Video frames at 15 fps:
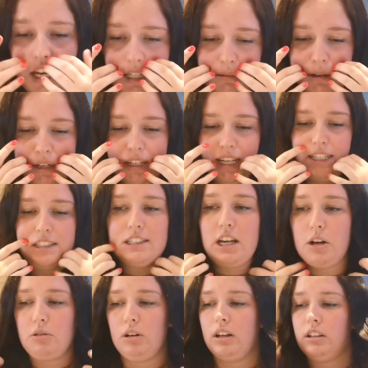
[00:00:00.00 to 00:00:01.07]
explained it.
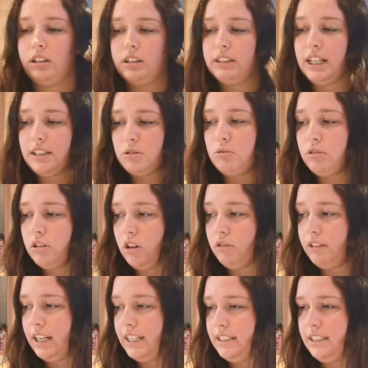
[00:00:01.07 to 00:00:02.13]
So that's all the
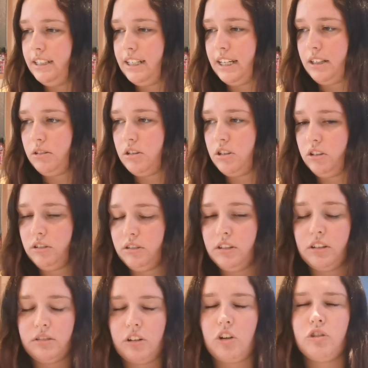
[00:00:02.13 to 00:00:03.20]
non-related nail stuff,
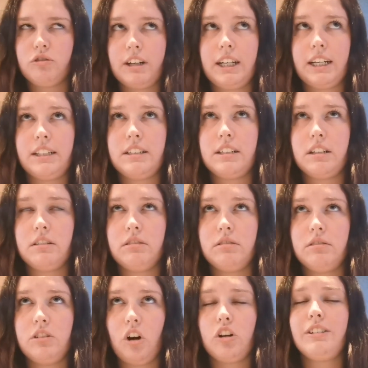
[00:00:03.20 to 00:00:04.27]
non-related,
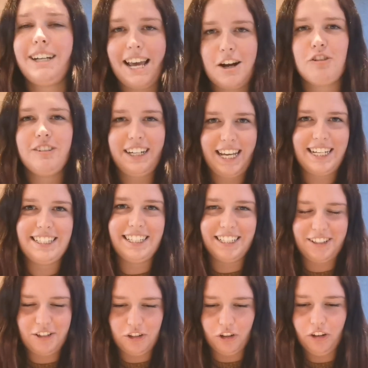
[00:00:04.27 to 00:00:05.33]
non-nail related
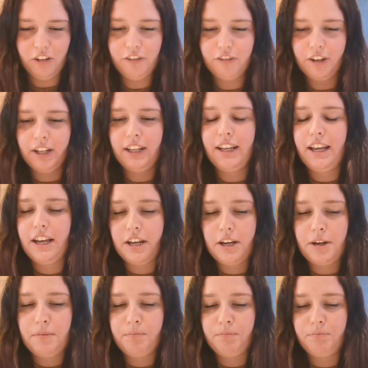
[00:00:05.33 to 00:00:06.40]
stuff.
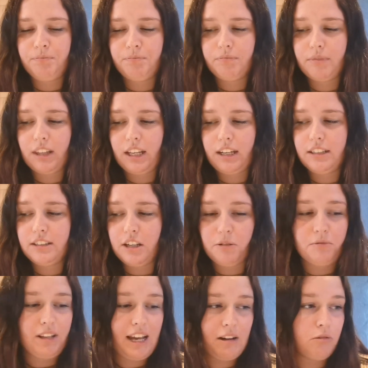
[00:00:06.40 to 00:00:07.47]
Um, so
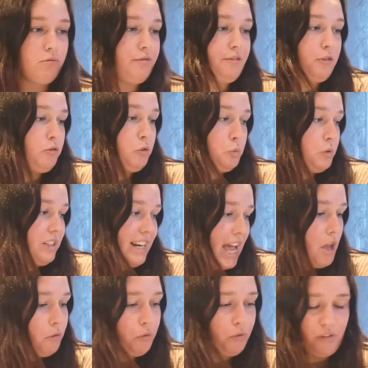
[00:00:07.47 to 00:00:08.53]
now all the nail